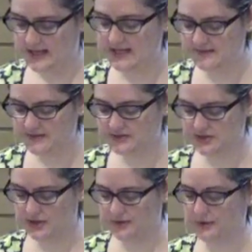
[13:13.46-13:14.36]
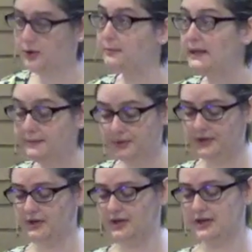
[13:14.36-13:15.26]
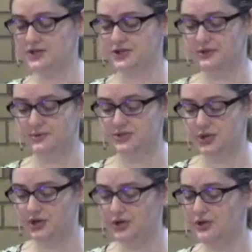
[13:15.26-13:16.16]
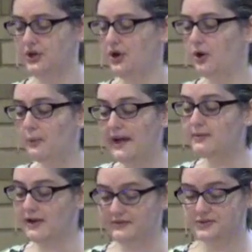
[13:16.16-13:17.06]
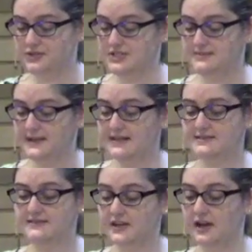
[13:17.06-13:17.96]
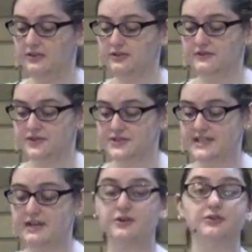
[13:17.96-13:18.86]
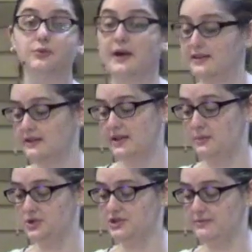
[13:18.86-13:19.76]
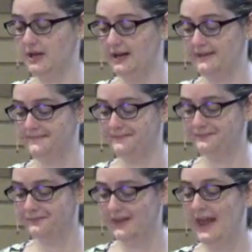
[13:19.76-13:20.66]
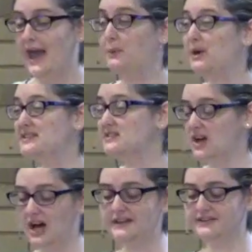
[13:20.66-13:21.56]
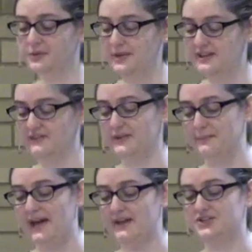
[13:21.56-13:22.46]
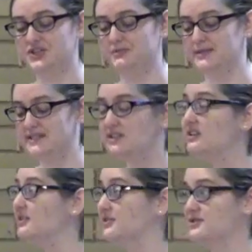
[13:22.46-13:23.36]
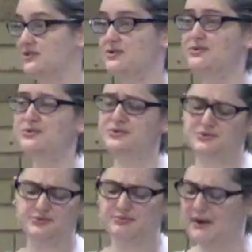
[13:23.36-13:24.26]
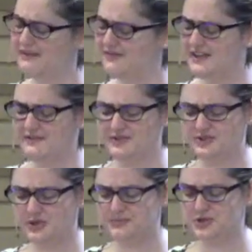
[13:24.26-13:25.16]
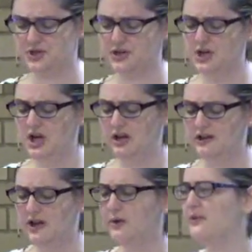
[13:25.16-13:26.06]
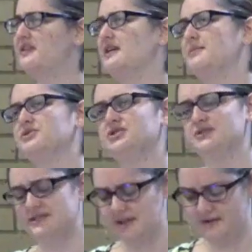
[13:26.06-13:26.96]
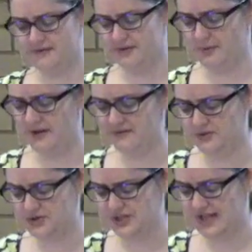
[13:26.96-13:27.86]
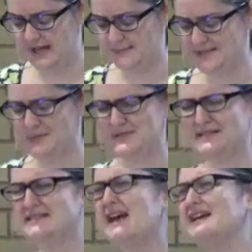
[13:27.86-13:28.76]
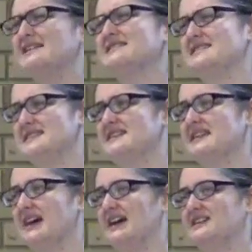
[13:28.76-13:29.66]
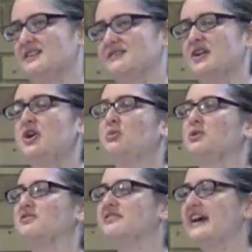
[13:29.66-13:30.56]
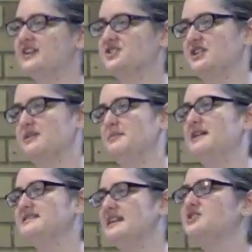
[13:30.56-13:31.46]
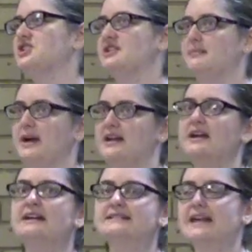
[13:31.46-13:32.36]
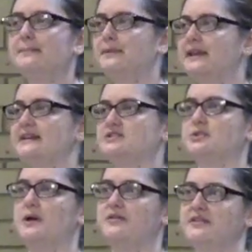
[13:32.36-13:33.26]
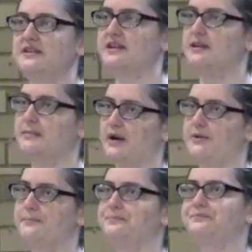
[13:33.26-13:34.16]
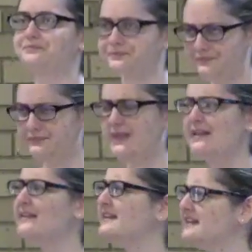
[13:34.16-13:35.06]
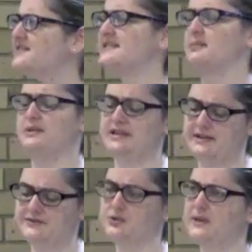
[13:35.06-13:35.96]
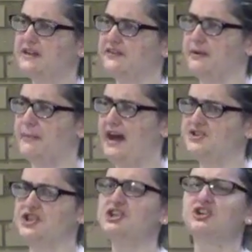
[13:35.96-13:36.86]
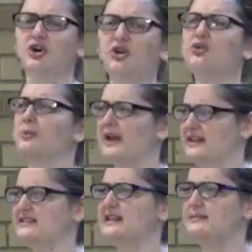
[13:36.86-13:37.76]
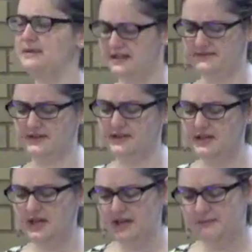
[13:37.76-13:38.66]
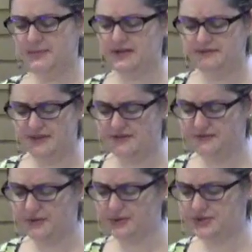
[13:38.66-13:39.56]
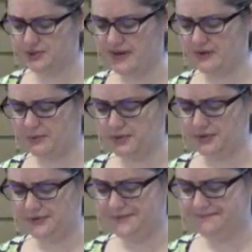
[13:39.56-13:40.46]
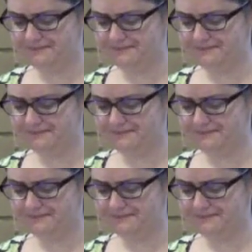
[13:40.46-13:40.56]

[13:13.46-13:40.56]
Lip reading: Even so, there are people in our country who would turn away refugees because of the color of their skin or the way that they worship God. And when I saw that the Week of Compassion materials used my favorite scripture along with the images of the refugee camps, I was excited to see the kind of reflection and meditation that might take place around thinking about the gifts that we give to Week of Compassion and all the ways they benefit folks around the world.